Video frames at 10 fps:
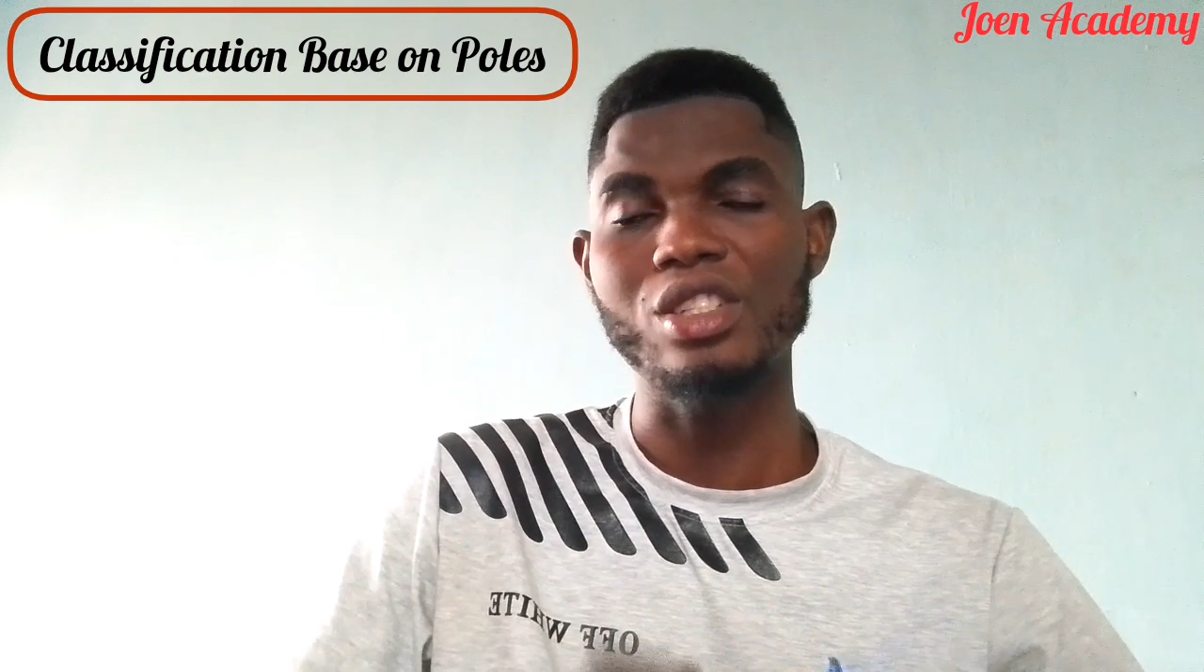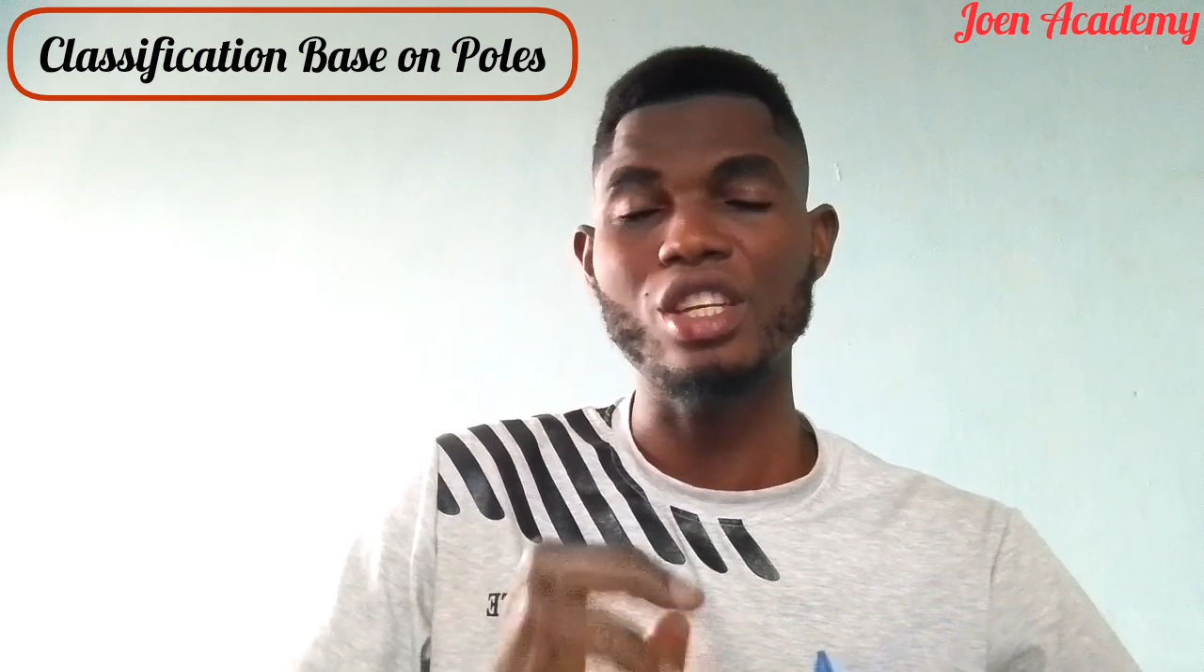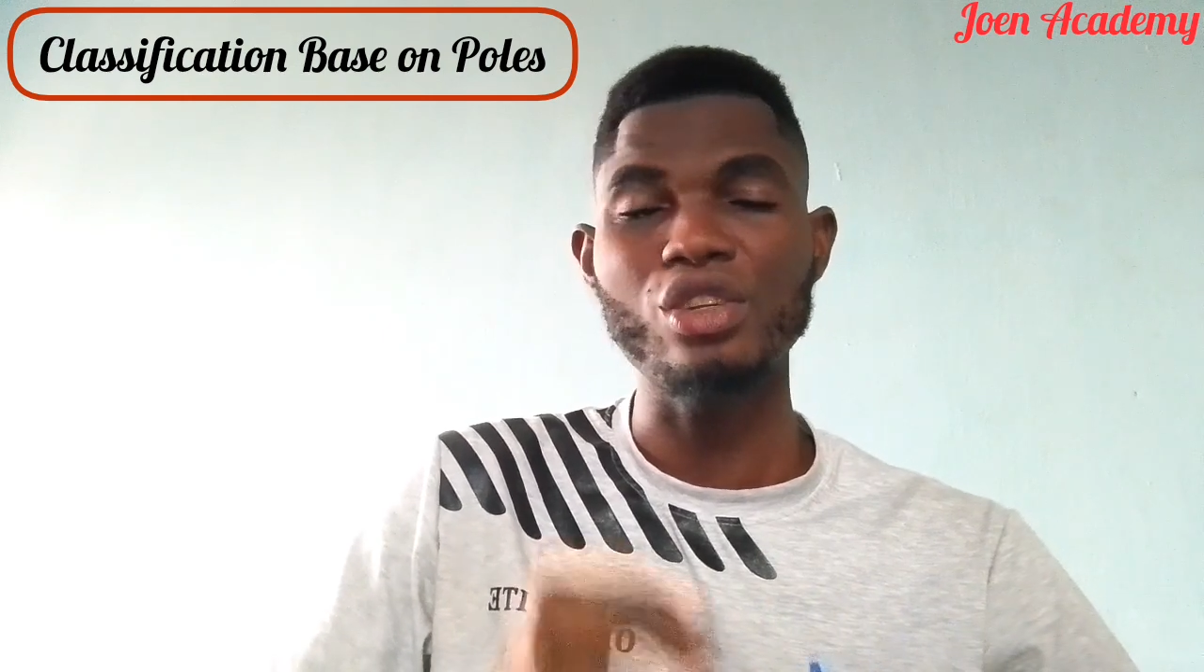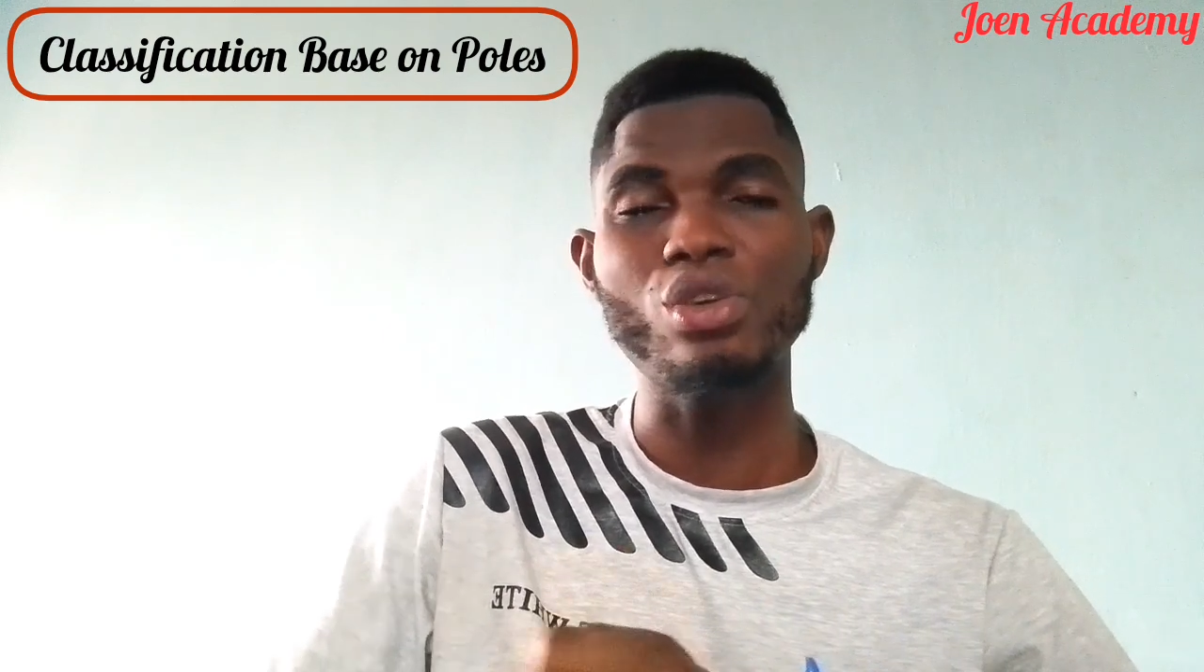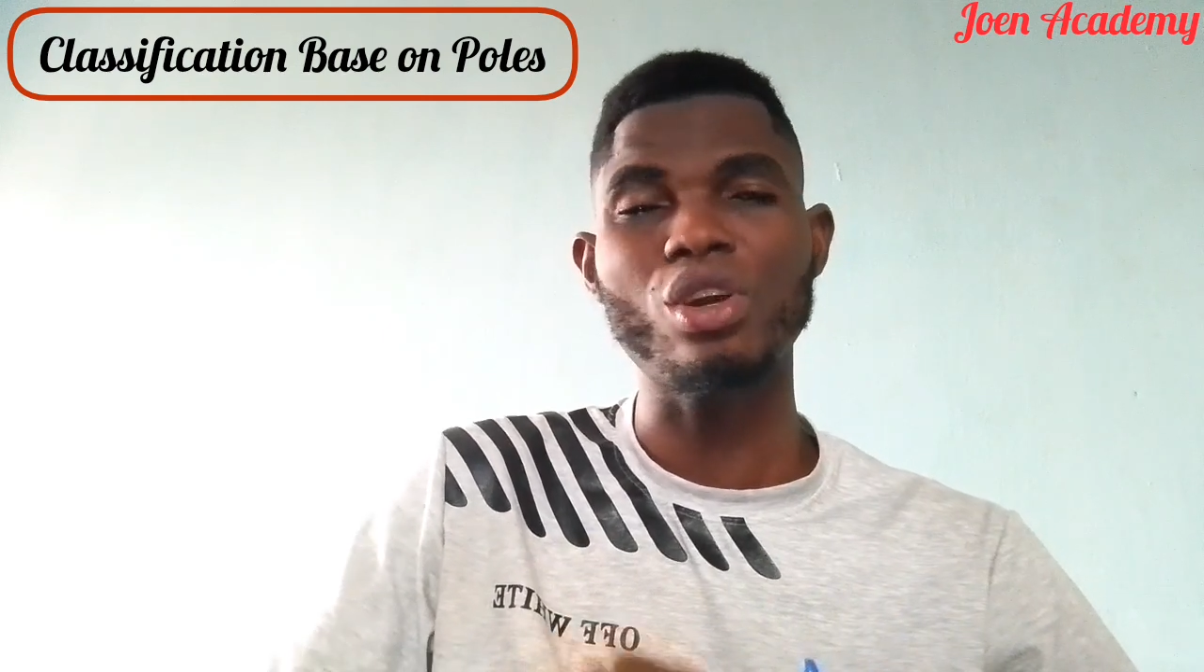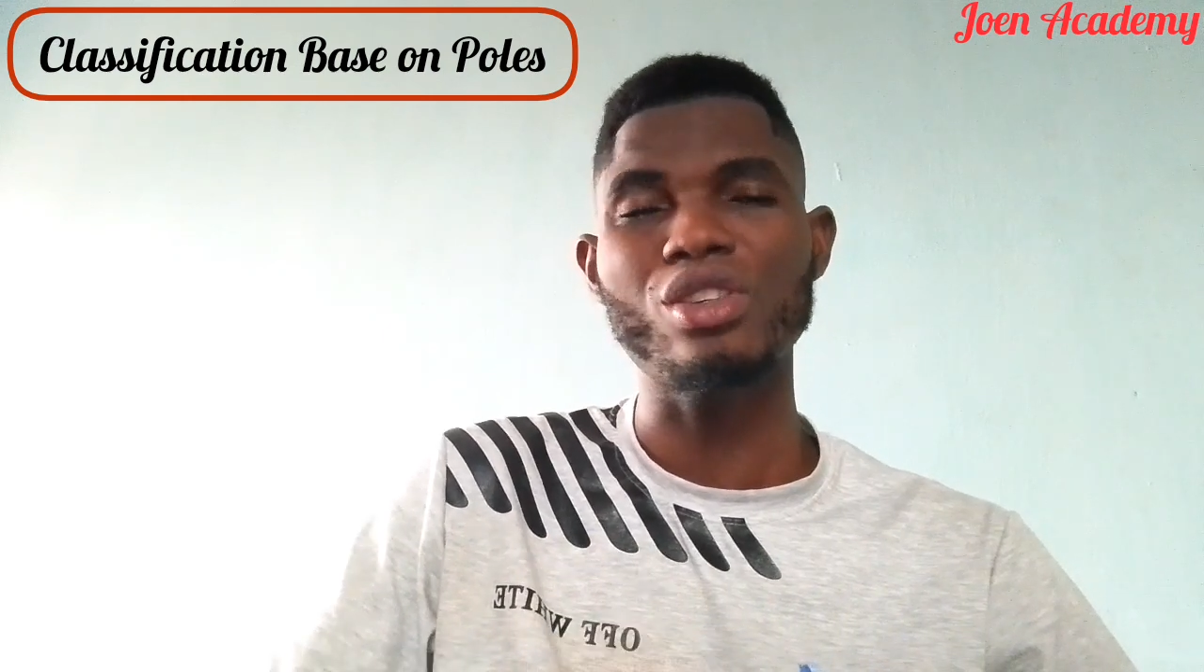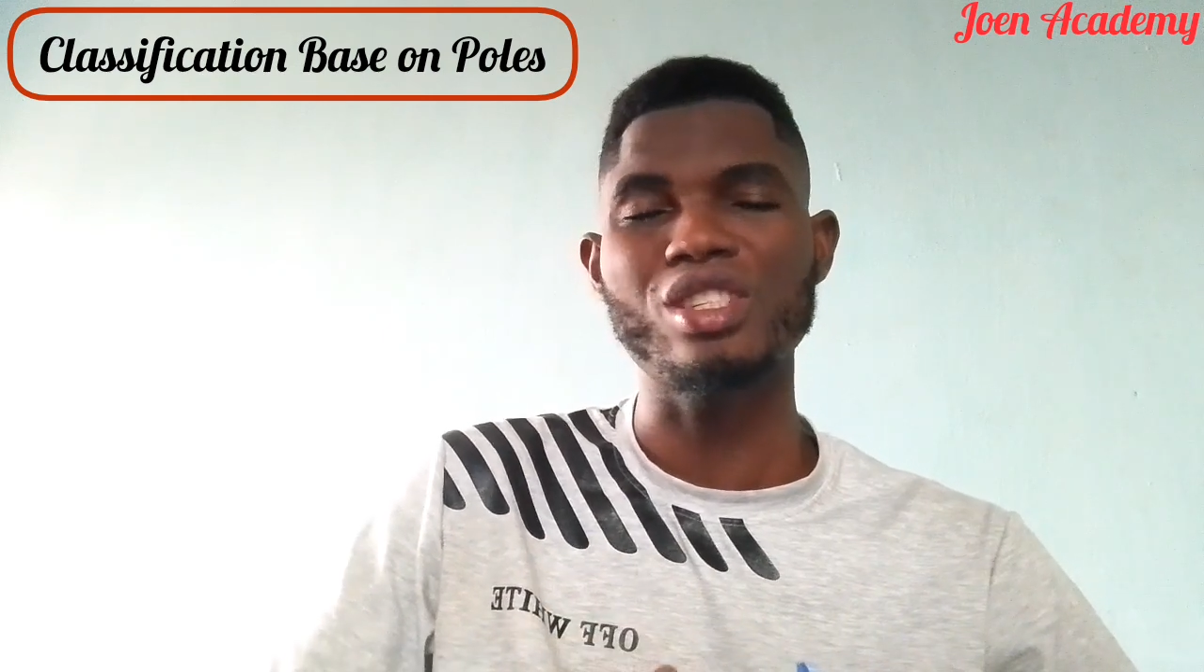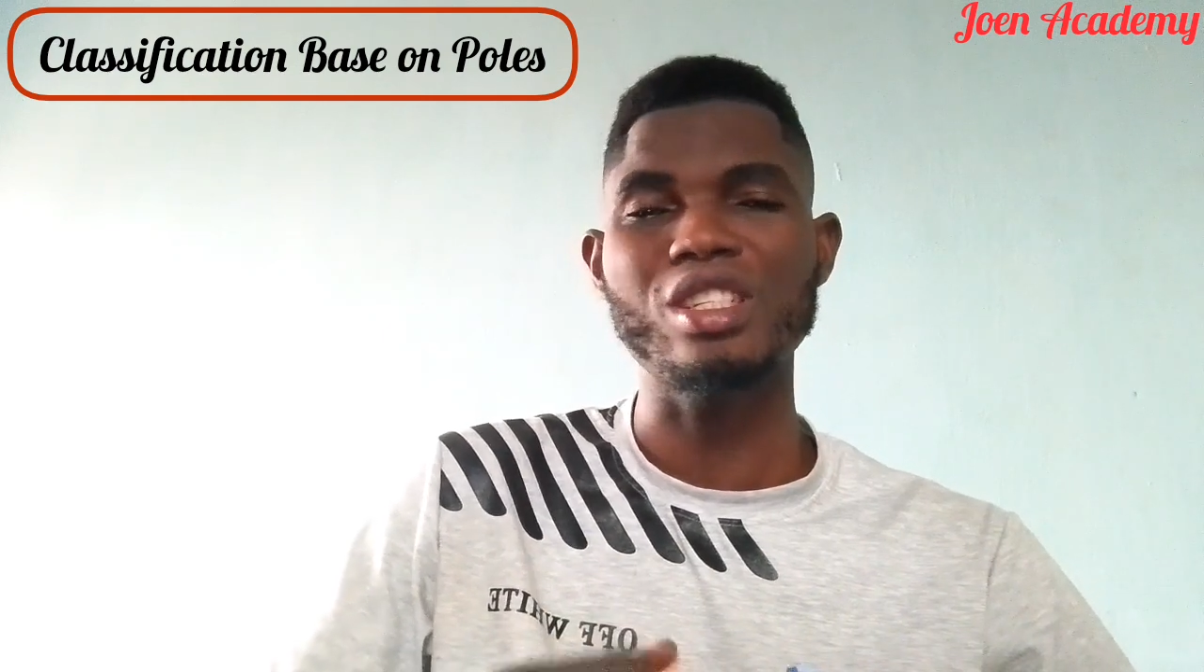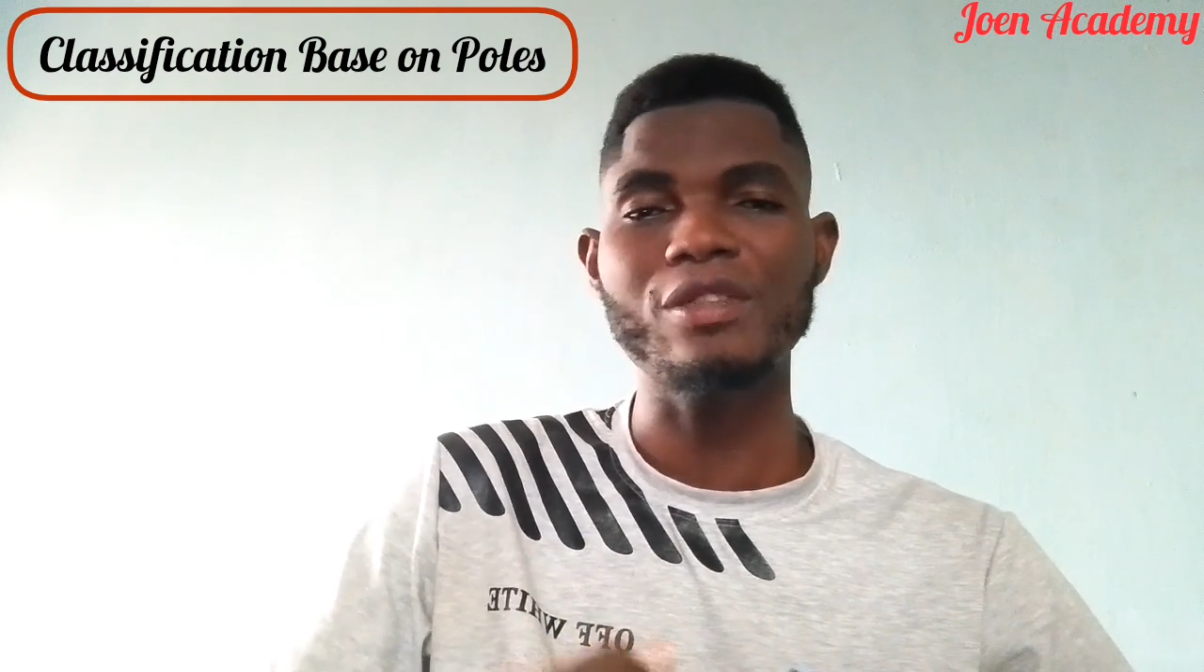the neurons is